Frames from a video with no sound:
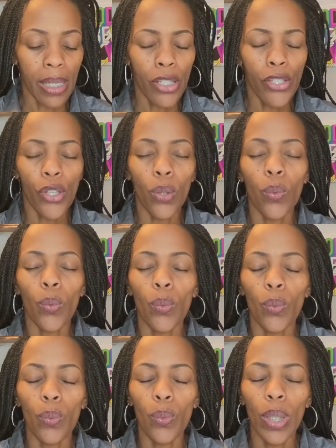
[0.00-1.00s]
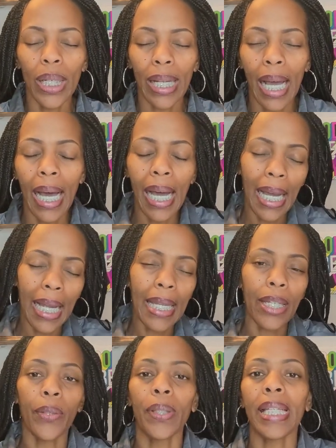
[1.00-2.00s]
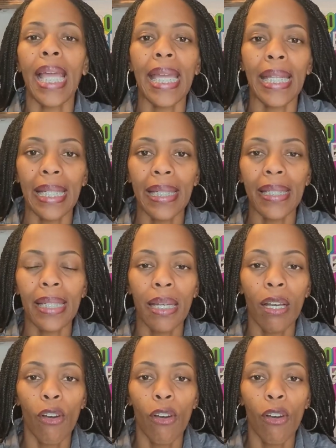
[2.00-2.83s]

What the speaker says: So what I created